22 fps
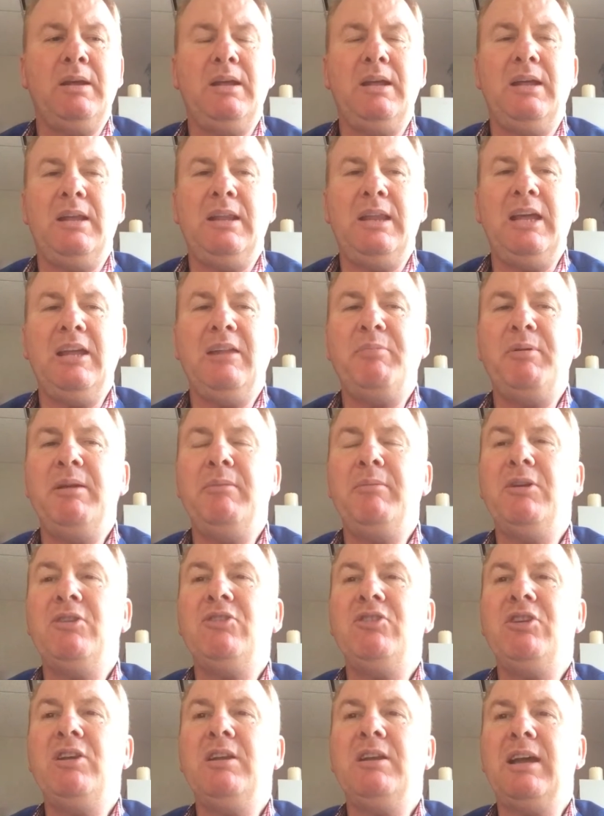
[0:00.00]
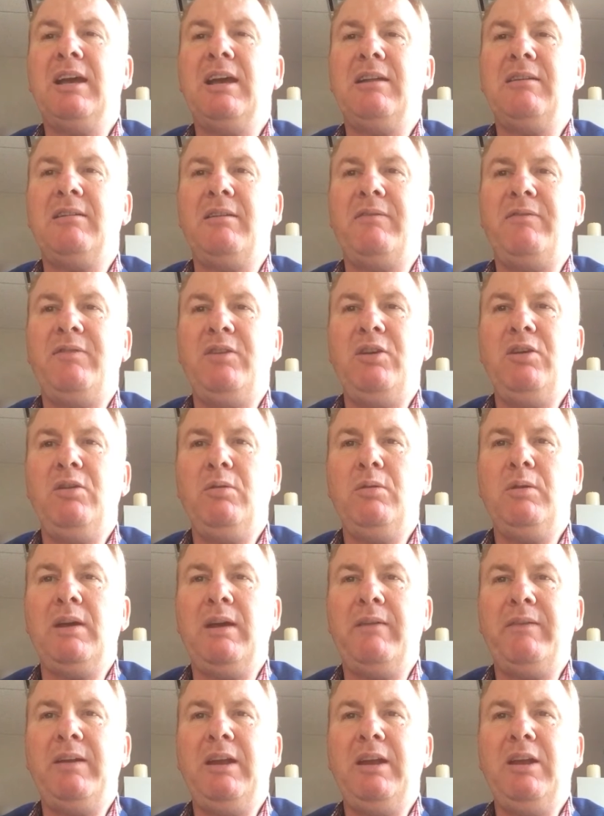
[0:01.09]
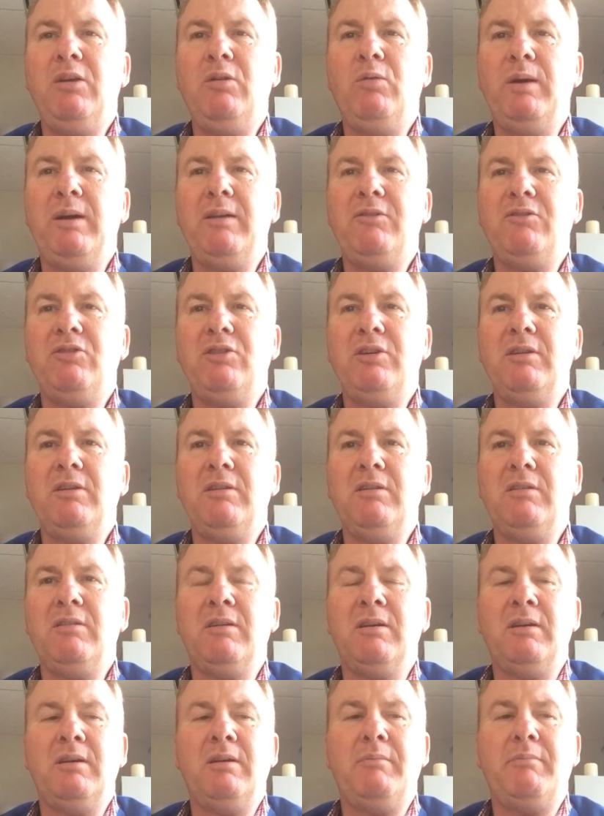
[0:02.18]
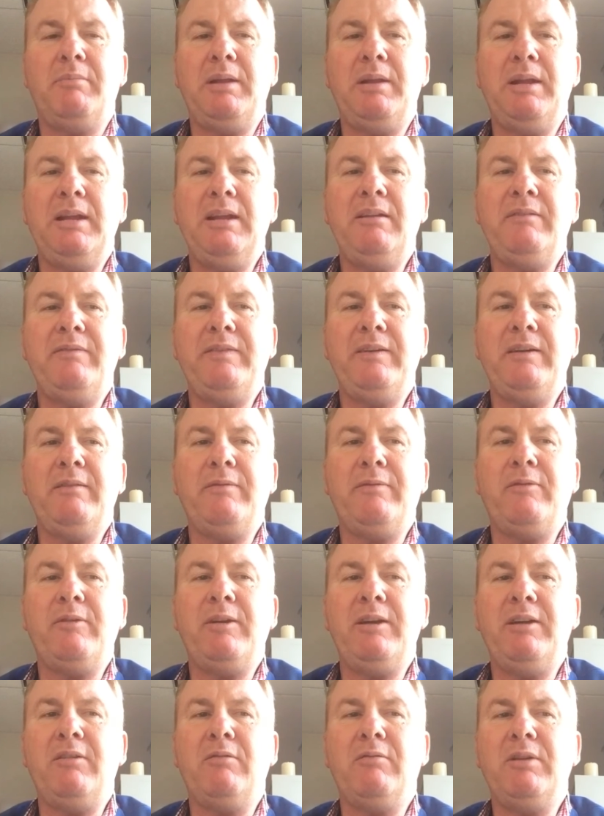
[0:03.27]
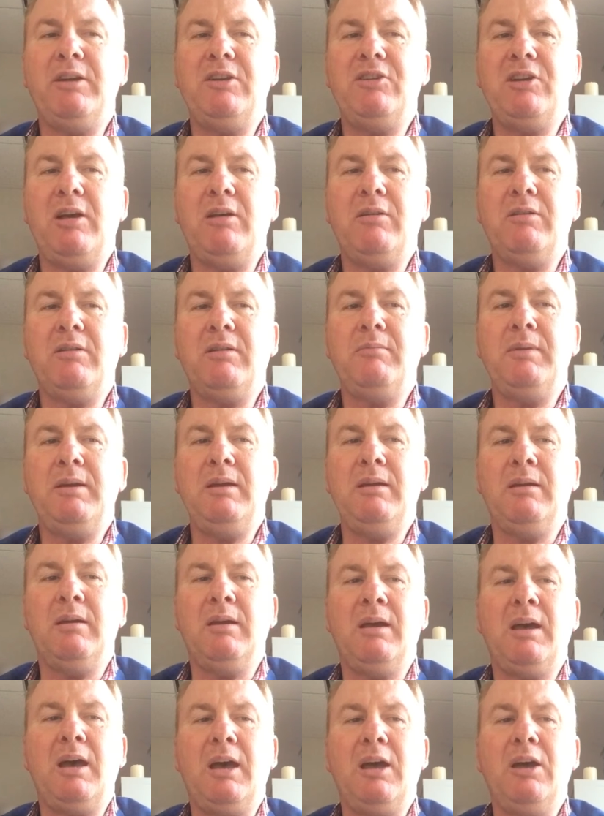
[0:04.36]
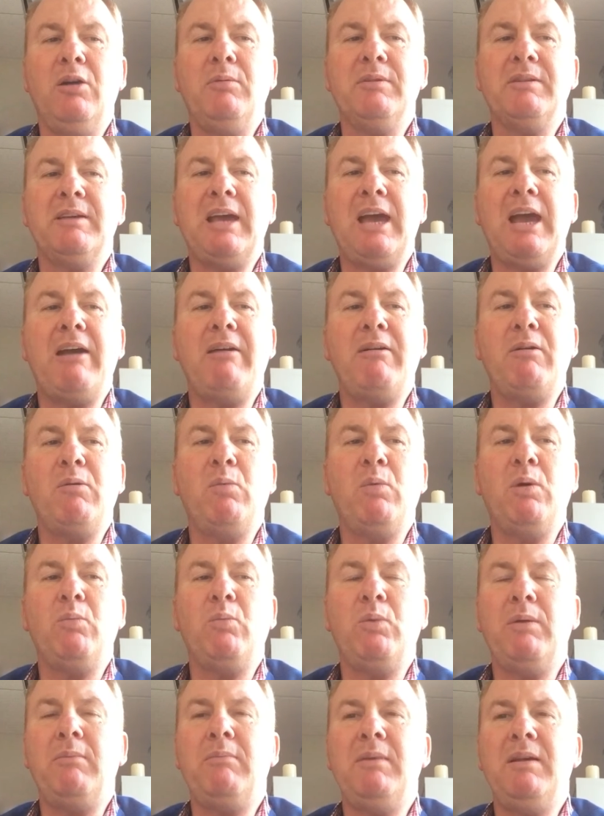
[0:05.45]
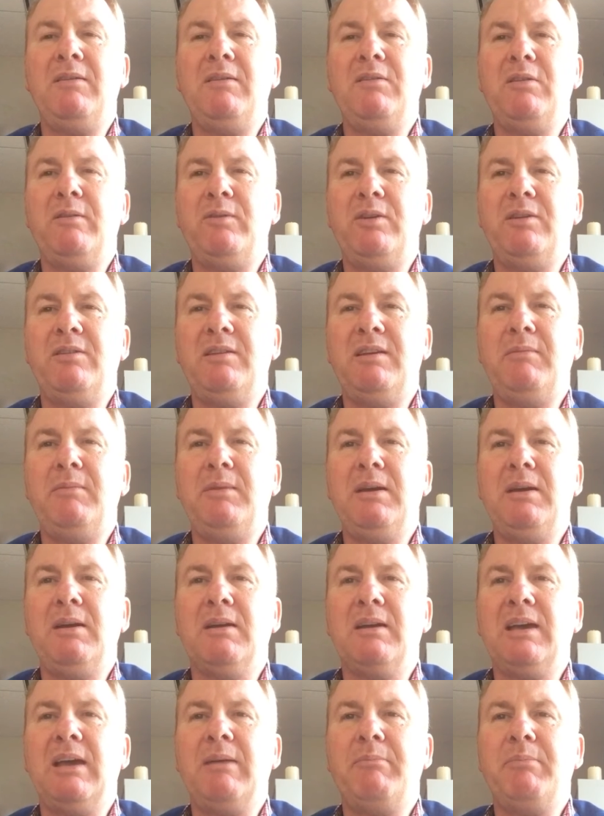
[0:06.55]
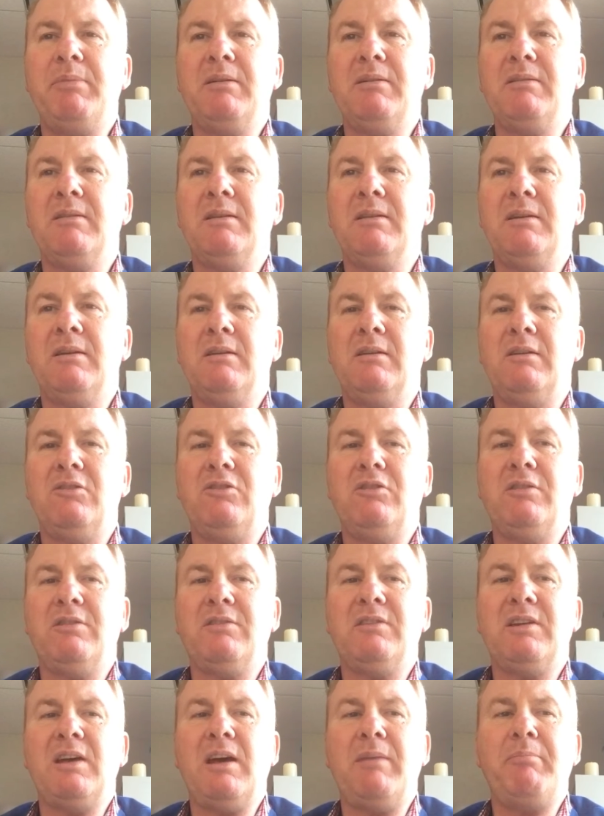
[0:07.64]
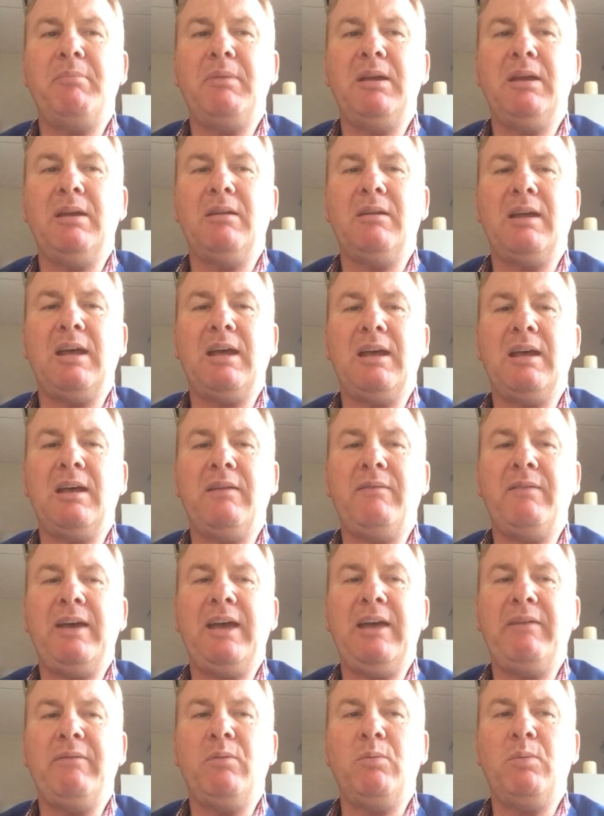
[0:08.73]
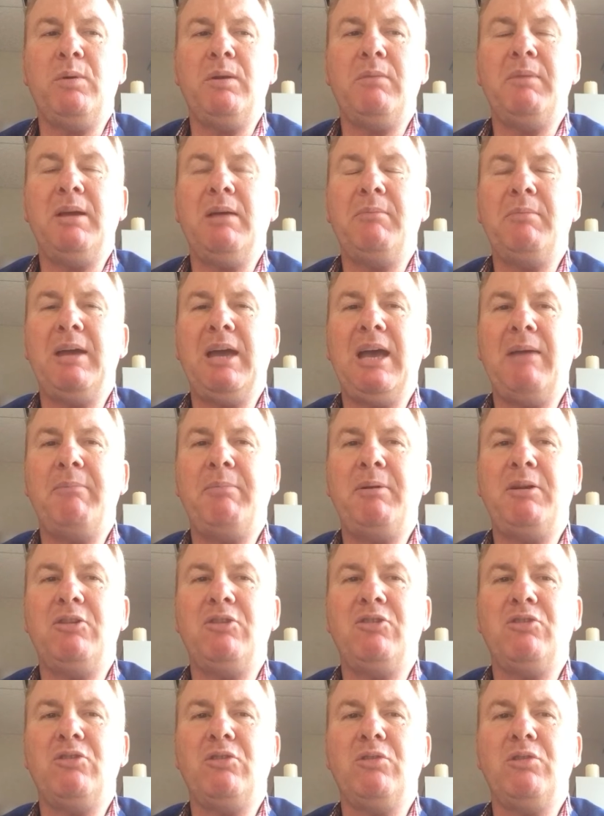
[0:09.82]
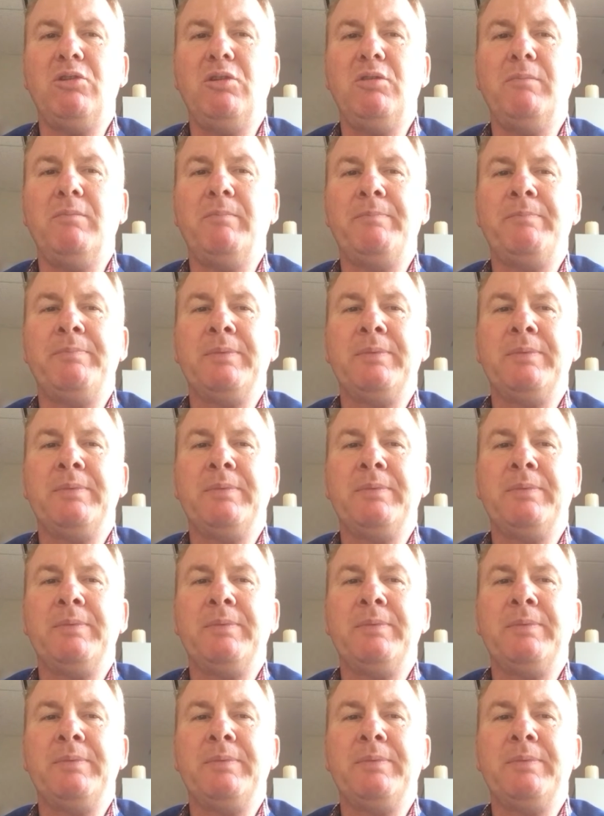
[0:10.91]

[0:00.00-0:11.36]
That's pretty much it, guys. If you have any questions, please feel free to reach out to me. I always carry one with me, so if you see me on campus, just stop me, and if I have it with me, I'd be happy to show you.